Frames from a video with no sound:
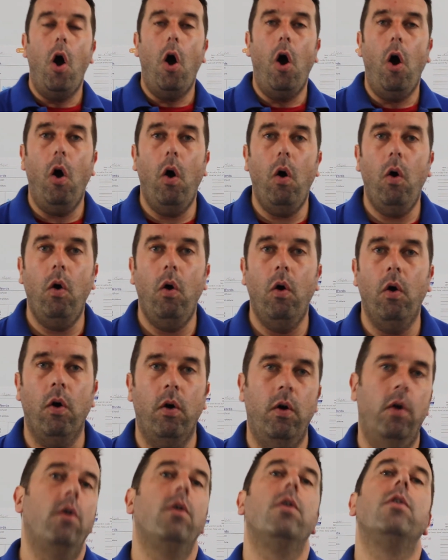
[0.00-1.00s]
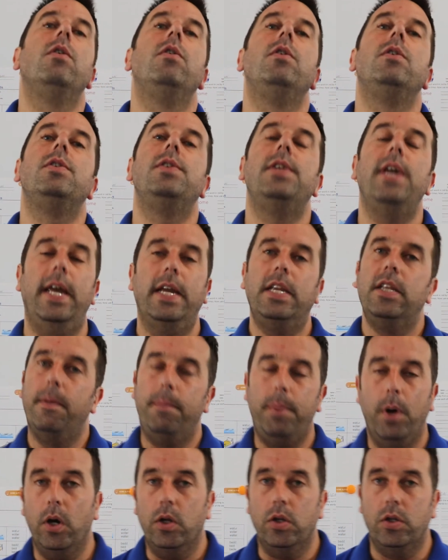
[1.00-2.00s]
or take the
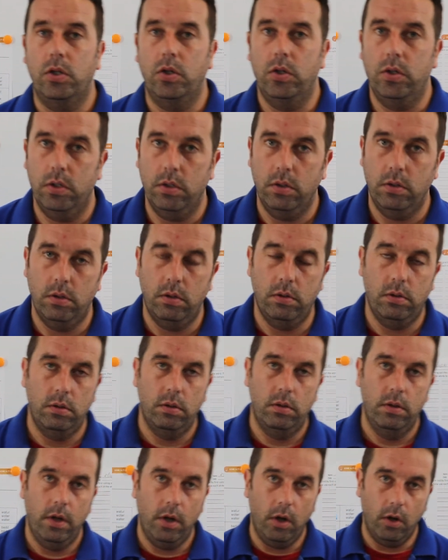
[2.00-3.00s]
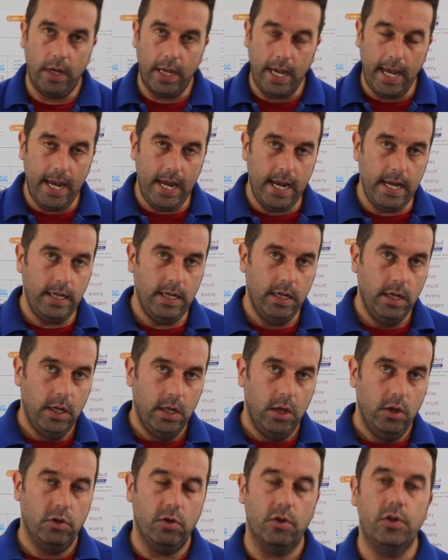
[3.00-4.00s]
bus? Okay,
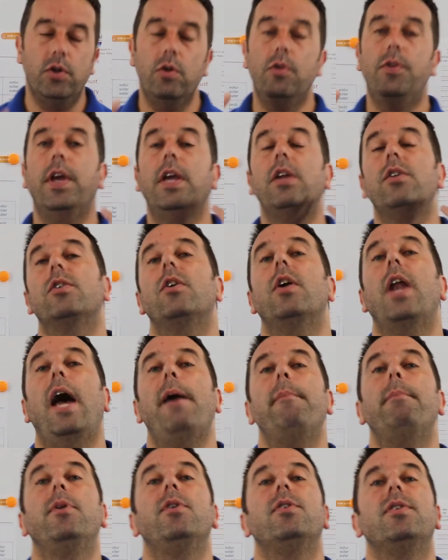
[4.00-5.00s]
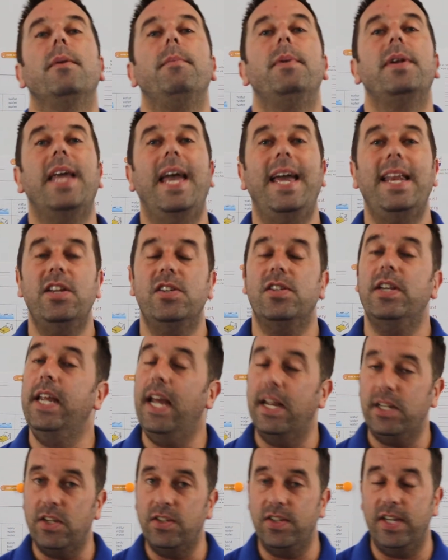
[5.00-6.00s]
so 2 things could happen simultaneously
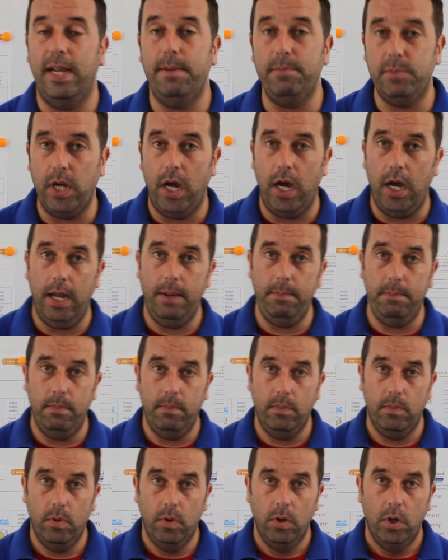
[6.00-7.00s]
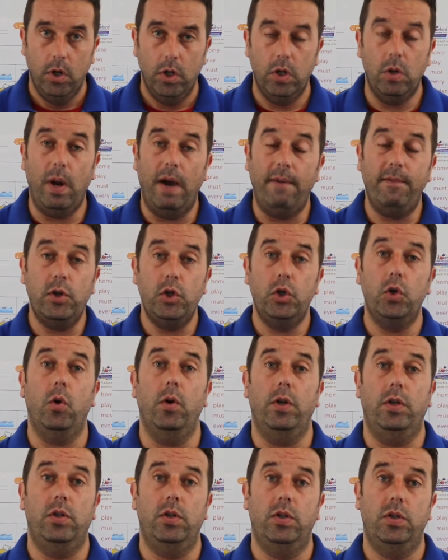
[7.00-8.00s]
at the same time. You have a
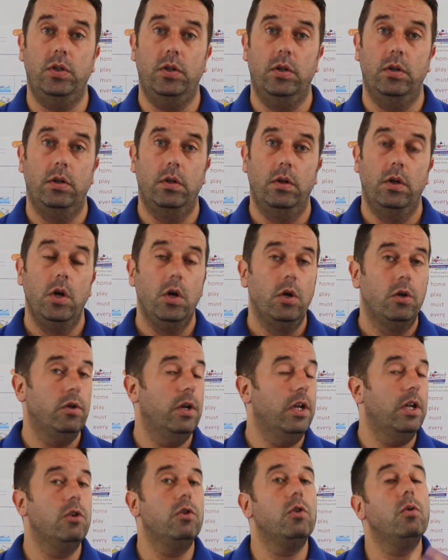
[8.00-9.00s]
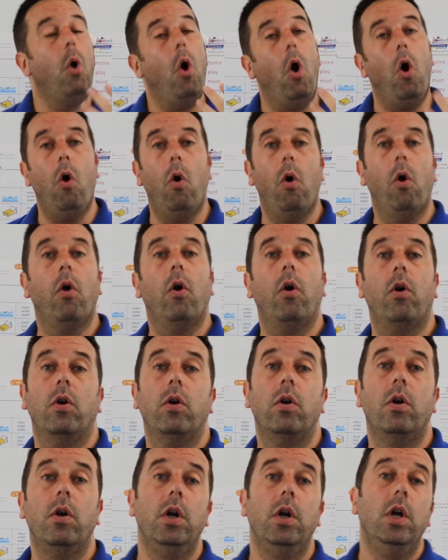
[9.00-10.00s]
choice. So you can do or.
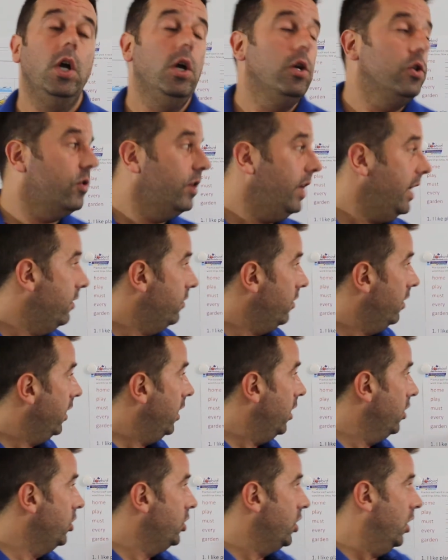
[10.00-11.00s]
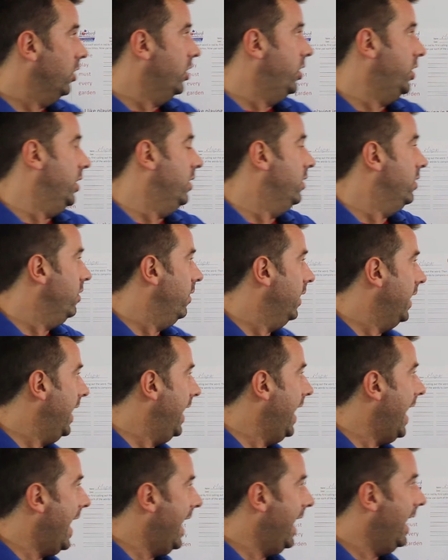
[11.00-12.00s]
So these are the conjunctions,
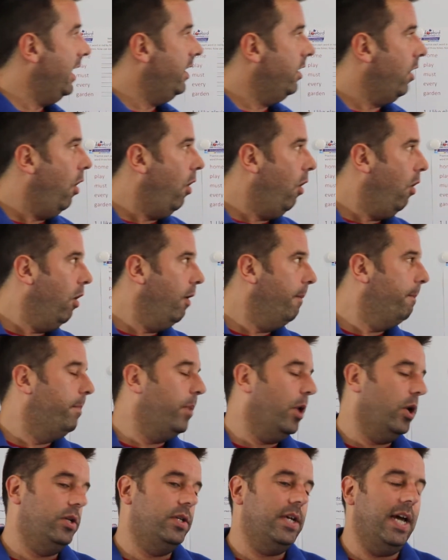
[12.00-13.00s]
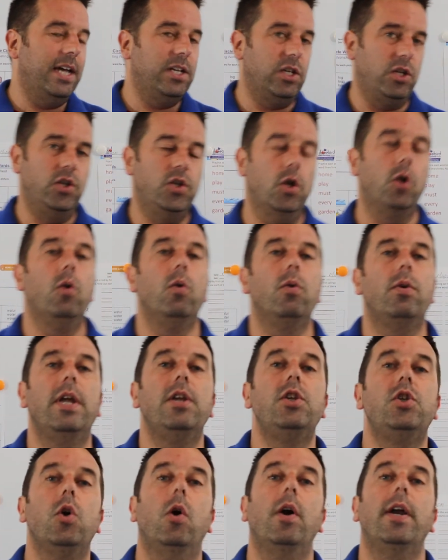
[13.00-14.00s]
okay? And, or, but, and so. They
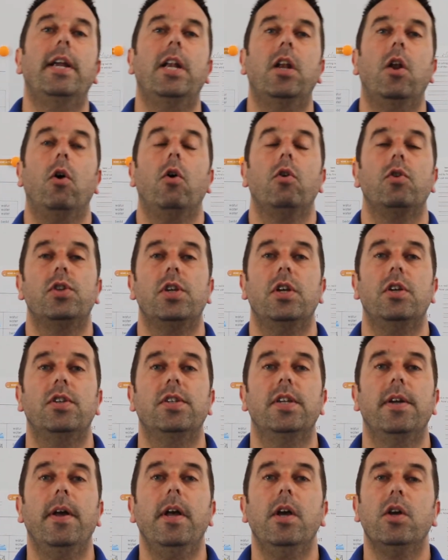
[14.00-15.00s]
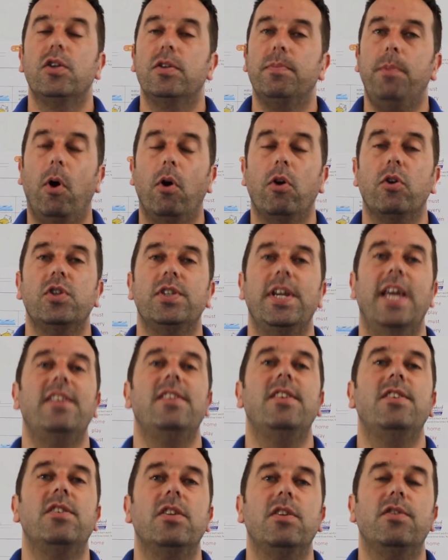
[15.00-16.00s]
join clauses, smaller
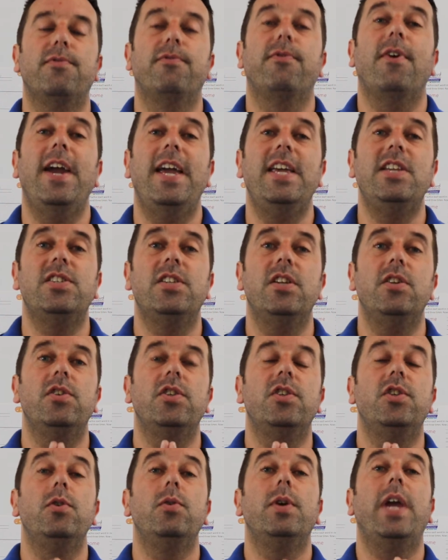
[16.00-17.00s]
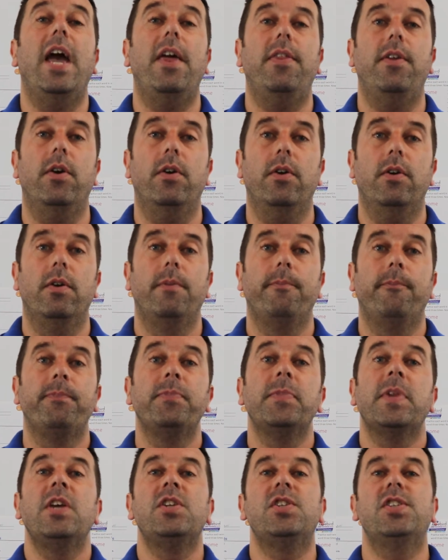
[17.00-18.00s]
sentences, phrases together.
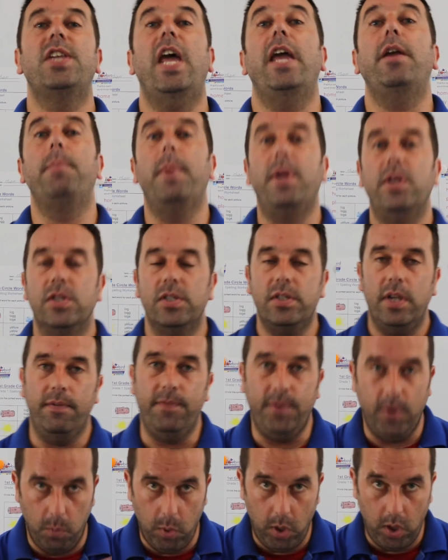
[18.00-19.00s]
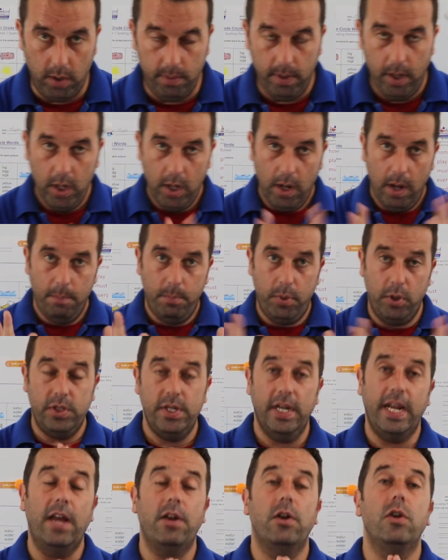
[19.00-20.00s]
Segments, if you were, put
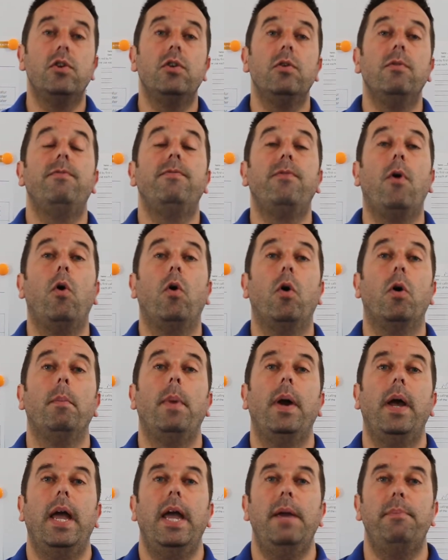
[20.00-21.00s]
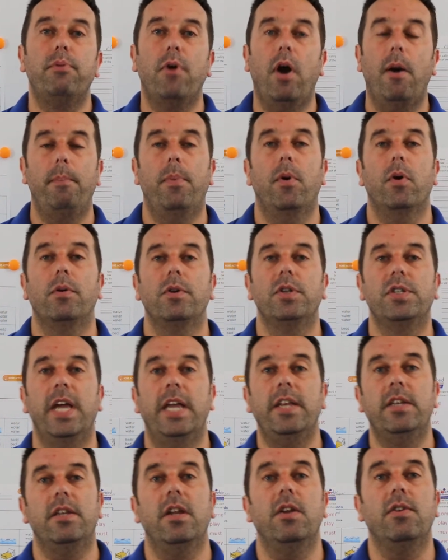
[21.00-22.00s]
together to form a proper
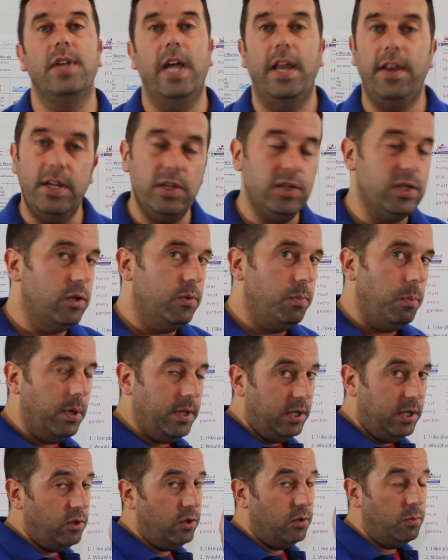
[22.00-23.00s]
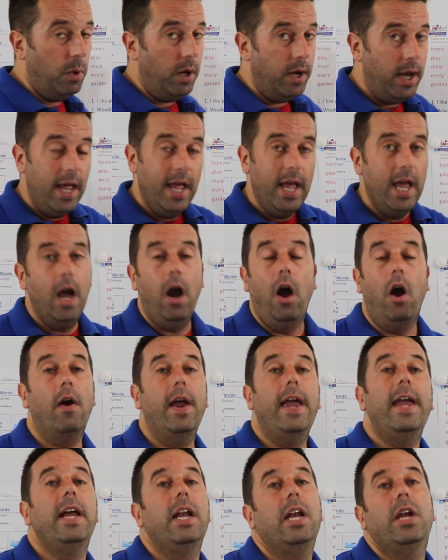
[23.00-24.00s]
sentence. And this is what our
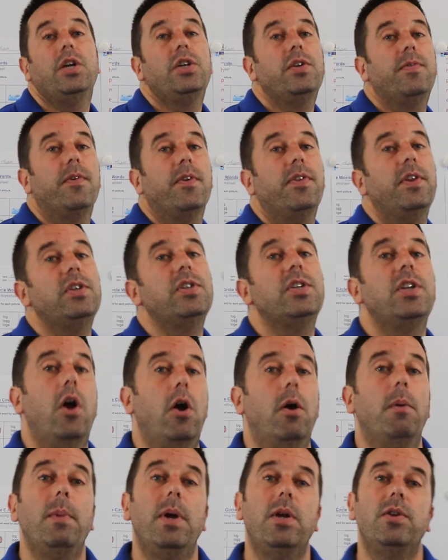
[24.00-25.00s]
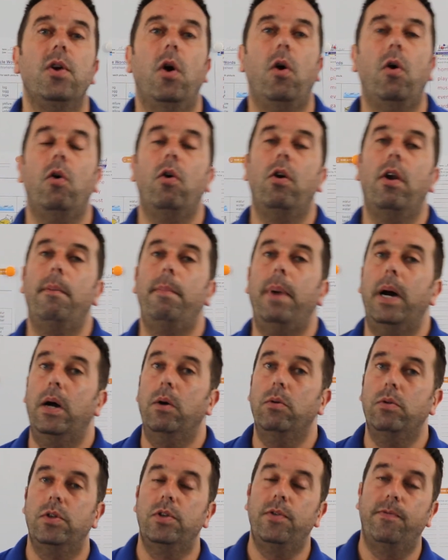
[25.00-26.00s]
English for this term is all
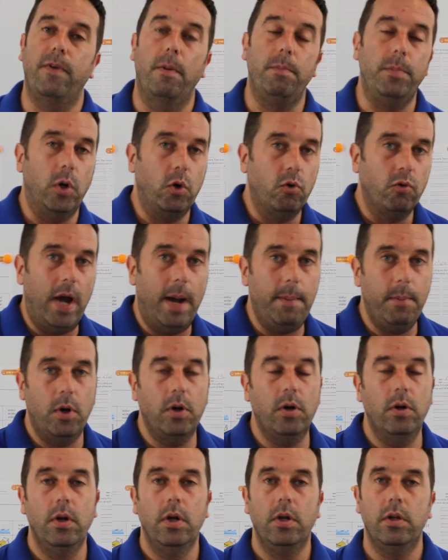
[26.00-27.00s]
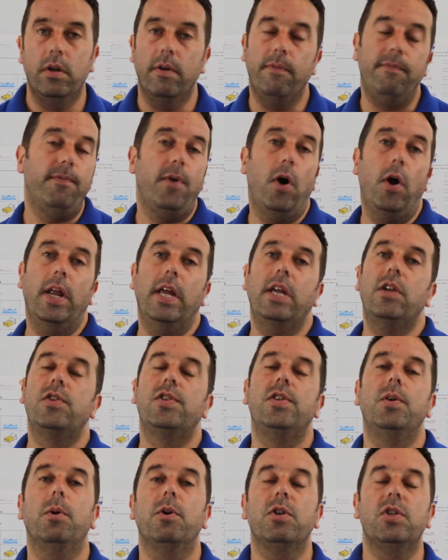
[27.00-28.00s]
about. From the grammar, to the phonics,
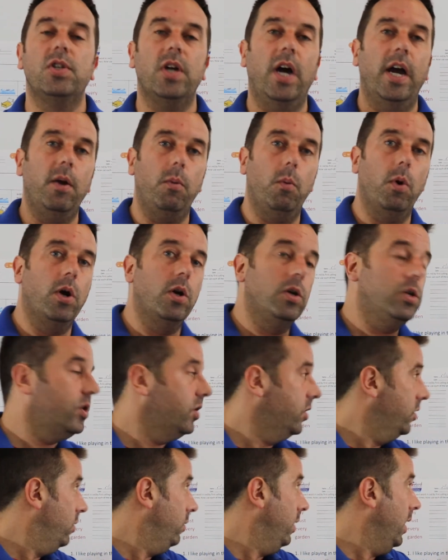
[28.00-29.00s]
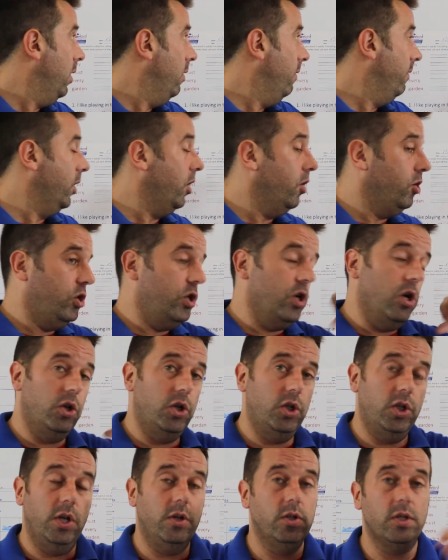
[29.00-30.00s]
to our sight words, to now our
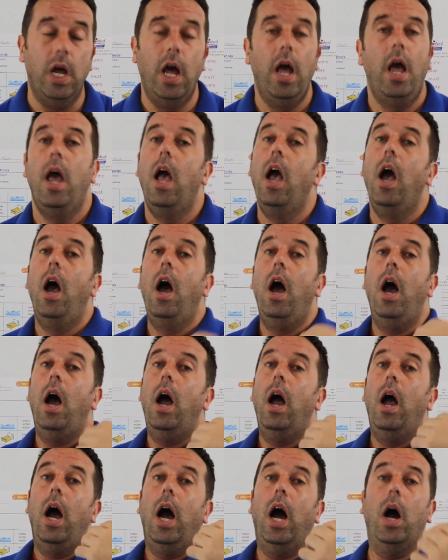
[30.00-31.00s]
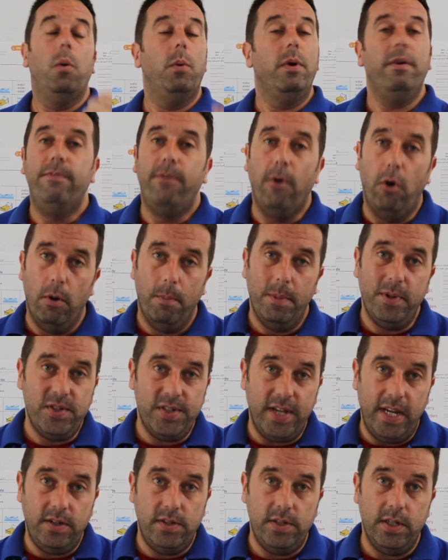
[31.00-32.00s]
conjunctions. How we form a
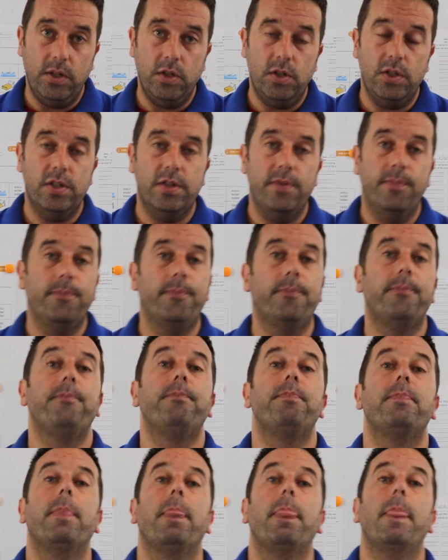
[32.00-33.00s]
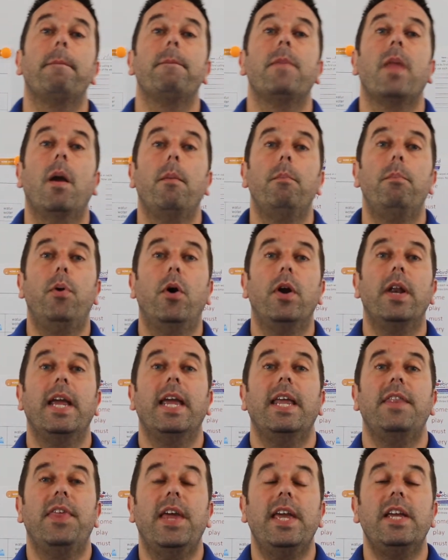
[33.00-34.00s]
sentence, putting
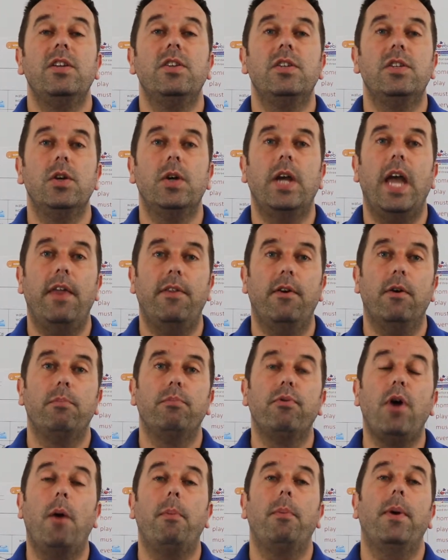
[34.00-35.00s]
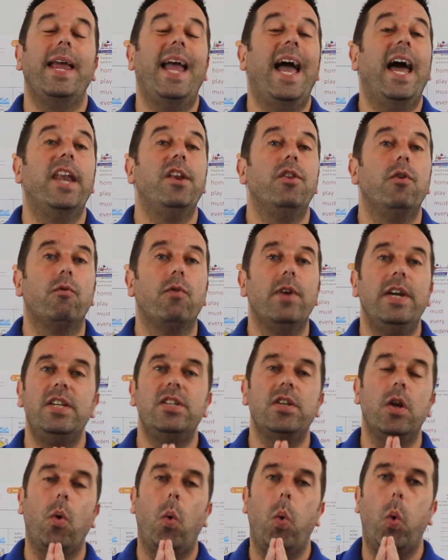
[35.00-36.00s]
things together properly, and the
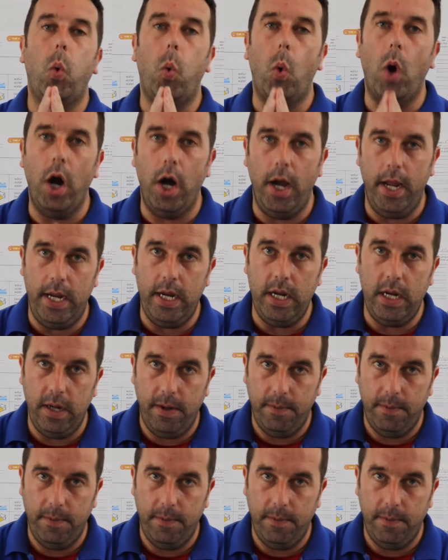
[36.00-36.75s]
reason why.